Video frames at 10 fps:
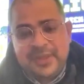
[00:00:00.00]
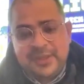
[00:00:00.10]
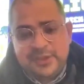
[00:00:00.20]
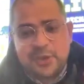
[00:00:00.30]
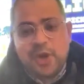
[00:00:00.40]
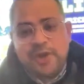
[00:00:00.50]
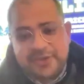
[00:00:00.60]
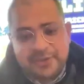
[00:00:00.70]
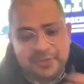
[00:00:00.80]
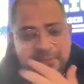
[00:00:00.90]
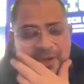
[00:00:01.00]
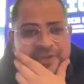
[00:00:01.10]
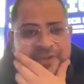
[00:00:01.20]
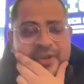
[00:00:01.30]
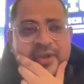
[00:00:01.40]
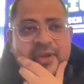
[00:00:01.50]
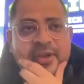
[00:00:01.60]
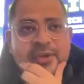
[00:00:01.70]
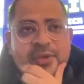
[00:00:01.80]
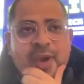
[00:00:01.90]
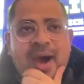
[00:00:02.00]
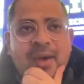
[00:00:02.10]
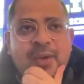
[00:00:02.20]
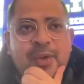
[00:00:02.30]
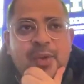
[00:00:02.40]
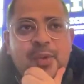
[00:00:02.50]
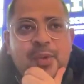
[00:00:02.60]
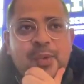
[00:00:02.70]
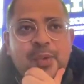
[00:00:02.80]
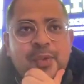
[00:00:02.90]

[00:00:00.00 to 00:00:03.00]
scholarship from Russia. So how do you